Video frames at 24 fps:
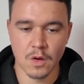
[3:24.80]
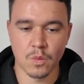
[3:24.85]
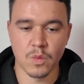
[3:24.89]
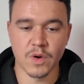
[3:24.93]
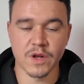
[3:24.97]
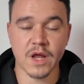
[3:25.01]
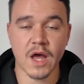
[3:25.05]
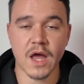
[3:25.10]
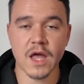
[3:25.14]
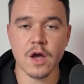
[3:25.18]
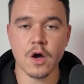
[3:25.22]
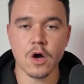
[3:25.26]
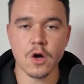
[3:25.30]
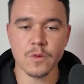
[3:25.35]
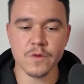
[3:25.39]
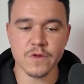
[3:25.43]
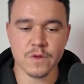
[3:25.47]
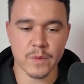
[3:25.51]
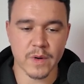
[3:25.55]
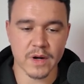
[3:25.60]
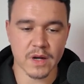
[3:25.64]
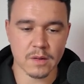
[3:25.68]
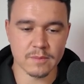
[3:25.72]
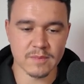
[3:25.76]
What I
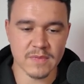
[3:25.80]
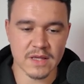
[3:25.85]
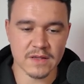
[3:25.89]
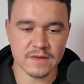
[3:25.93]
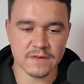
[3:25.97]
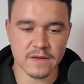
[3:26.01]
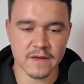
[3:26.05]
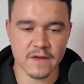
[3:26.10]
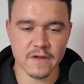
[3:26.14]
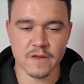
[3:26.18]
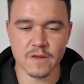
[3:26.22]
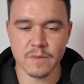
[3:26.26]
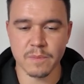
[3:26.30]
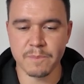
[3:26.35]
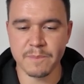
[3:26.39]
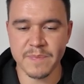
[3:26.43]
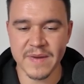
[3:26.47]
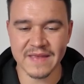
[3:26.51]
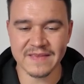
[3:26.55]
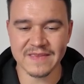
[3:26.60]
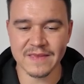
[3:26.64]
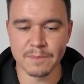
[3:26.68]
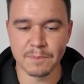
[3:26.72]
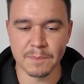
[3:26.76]
always recommend is
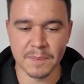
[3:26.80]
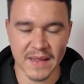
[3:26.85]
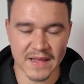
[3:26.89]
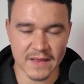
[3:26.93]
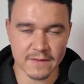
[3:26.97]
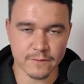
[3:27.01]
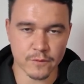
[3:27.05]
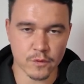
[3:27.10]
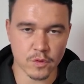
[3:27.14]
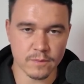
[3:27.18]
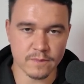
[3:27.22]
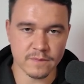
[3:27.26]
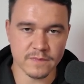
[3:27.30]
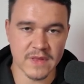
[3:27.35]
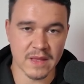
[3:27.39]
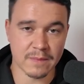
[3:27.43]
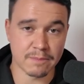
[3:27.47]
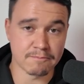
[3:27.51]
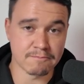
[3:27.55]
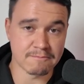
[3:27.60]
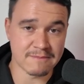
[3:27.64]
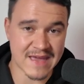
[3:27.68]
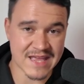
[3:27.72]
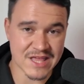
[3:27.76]
pick the platform that
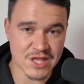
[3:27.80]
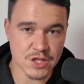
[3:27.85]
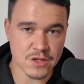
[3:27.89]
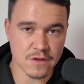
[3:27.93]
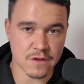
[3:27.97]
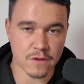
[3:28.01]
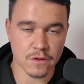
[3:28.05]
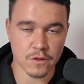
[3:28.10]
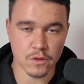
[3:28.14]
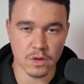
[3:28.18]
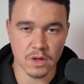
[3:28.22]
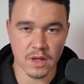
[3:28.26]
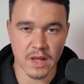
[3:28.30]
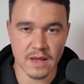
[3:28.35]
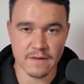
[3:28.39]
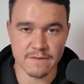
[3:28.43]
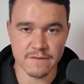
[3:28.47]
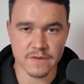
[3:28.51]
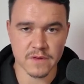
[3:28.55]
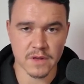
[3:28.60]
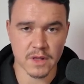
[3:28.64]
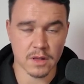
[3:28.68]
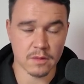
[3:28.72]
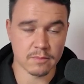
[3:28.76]
matches your
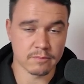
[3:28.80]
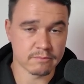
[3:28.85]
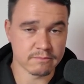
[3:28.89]
lifestyle.